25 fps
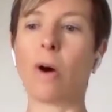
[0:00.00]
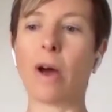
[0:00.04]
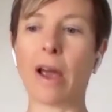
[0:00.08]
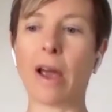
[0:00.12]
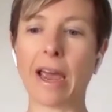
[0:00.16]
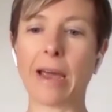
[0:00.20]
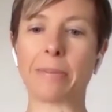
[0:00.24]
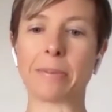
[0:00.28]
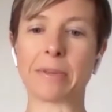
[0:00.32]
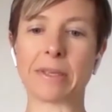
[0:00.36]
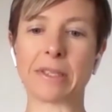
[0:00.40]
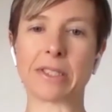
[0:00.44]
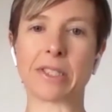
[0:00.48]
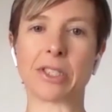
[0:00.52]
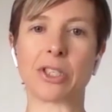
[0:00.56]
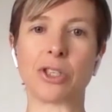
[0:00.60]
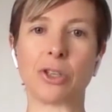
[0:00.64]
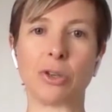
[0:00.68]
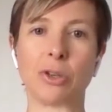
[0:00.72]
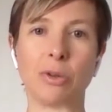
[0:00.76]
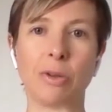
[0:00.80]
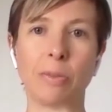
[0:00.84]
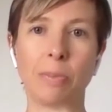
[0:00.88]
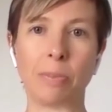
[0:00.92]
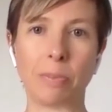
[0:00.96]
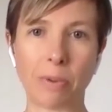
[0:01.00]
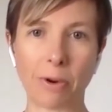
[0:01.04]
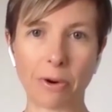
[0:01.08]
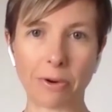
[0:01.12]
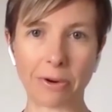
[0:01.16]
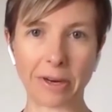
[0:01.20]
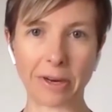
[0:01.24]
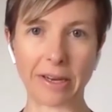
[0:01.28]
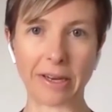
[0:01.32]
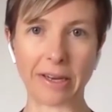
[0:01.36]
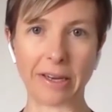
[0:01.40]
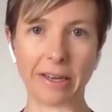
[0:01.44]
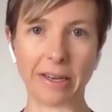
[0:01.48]
What happens to the
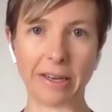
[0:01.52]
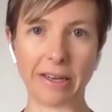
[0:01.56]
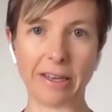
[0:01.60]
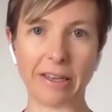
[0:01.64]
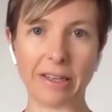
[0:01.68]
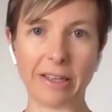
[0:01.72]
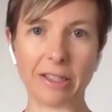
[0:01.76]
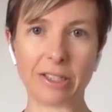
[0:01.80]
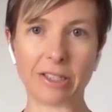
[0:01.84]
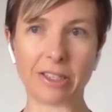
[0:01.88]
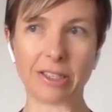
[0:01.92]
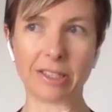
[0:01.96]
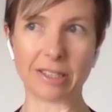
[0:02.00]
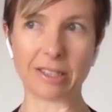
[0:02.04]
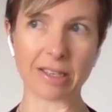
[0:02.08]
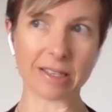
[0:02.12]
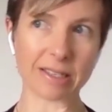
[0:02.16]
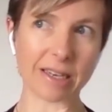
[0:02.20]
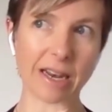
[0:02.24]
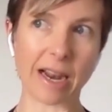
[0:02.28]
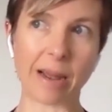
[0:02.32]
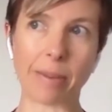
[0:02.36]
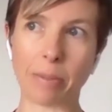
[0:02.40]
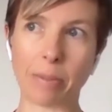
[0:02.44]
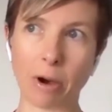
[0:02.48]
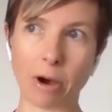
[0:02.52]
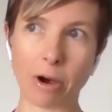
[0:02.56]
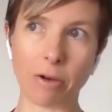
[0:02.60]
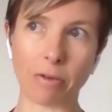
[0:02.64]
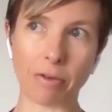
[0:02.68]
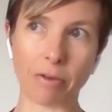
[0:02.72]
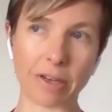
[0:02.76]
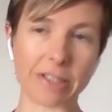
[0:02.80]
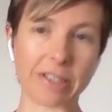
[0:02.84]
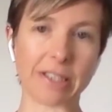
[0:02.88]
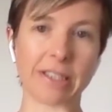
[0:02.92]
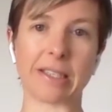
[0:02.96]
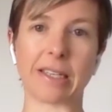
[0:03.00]
body? Does it slump
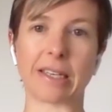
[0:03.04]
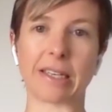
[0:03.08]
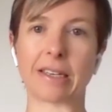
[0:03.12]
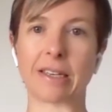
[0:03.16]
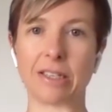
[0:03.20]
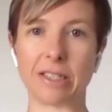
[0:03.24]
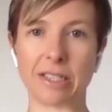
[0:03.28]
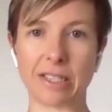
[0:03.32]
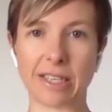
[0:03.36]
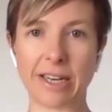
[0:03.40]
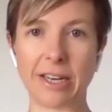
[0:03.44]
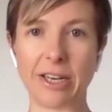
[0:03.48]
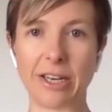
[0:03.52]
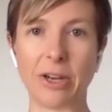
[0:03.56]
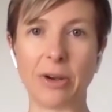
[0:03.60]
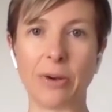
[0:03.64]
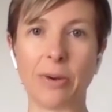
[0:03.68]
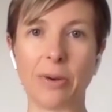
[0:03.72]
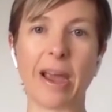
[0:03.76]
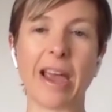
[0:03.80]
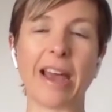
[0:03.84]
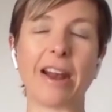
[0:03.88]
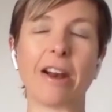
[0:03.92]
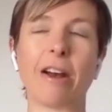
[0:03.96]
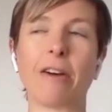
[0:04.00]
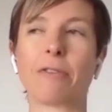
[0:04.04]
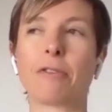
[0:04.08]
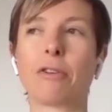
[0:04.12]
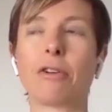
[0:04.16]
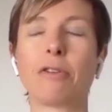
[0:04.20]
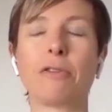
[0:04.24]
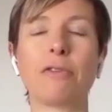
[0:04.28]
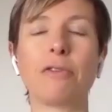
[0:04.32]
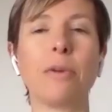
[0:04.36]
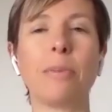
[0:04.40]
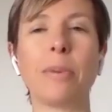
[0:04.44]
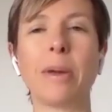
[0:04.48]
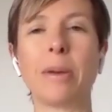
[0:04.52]
over? Does it continue? And I've got a
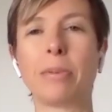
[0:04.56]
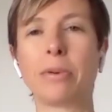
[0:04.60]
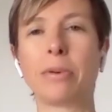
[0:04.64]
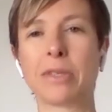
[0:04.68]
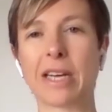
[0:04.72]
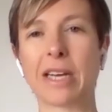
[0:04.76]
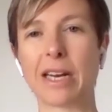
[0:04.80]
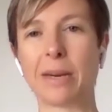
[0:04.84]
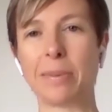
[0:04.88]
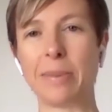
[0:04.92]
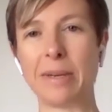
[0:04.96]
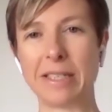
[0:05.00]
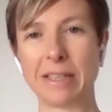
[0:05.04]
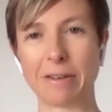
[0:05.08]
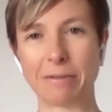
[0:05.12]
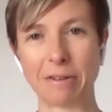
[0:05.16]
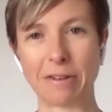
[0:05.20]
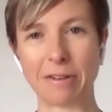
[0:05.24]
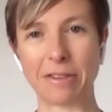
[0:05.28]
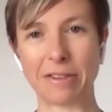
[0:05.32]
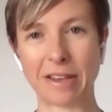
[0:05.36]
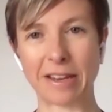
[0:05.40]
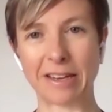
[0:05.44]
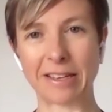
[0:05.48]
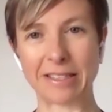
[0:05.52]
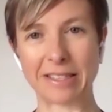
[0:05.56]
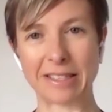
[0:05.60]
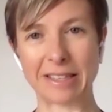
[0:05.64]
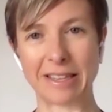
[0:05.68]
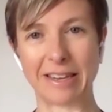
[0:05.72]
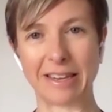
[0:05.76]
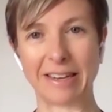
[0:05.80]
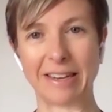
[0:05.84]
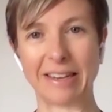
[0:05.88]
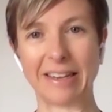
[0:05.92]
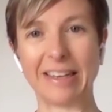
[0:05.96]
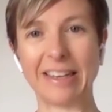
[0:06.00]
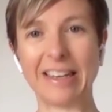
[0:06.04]
few people telling me different things
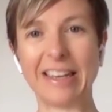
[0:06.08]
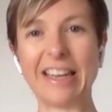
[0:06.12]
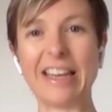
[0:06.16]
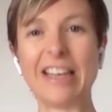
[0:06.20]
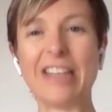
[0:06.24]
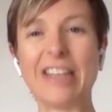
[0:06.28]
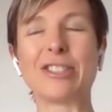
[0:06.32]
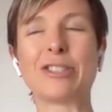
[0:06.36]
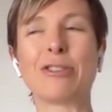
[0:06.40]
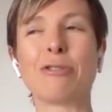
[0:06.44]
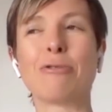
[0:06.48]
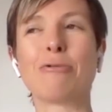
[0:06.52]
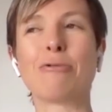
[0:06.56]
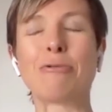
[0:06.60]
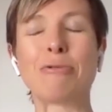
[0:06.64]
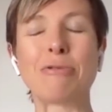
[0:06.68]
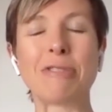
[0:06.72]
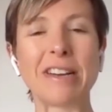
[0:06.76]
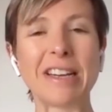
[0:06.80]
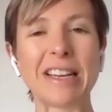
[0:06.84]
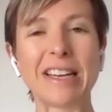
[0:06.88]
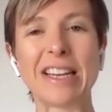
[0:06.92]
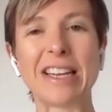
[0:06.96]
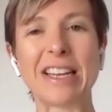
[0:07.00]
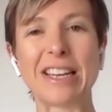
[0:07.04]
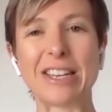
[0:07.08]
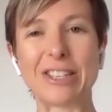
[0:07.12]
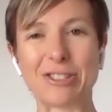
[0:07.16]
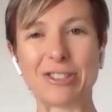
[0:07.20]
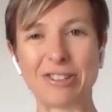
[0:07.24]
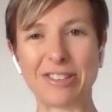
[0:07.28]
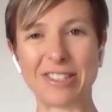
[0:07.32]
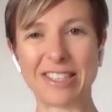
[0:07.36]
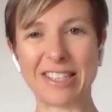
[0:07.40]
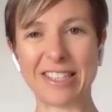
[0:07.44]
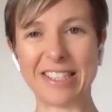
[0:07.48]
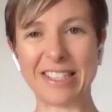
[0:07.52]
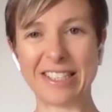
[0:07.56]
there. So really
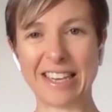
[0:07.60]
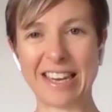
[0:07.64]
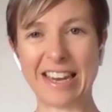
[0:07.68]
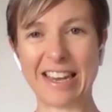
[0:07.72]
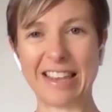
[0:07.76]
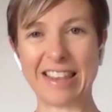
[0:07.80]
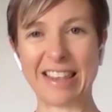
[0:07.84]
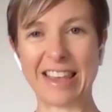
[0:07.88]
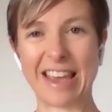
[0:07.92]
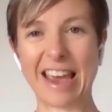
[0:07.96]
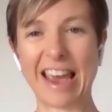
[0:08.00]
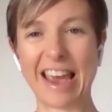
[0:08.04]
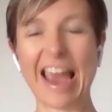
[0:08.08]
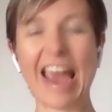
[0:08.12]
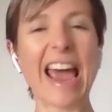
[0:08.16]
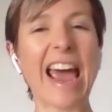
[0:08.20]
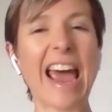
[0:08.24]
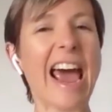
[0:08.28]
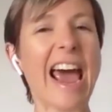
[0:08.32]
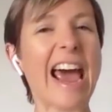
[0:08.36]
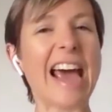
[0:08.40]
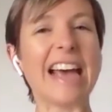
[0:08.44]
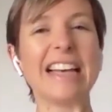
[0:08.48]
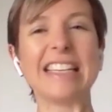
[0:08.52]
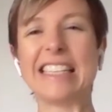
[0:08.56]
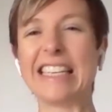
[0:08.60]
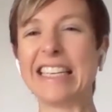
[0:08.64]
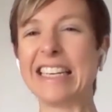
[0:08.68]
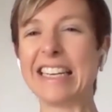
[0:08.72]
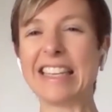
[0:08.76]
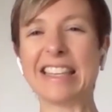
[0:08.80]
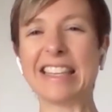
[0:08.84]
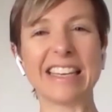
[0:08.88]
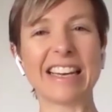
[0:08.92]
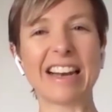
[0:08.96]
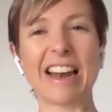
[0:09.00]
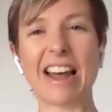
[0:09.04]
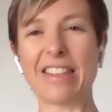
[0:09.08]
interesting to hear that. Has
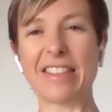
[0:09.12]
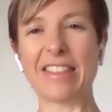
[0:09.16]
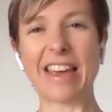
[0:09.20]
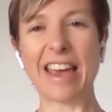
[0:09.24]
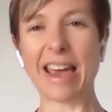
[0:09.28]
anything like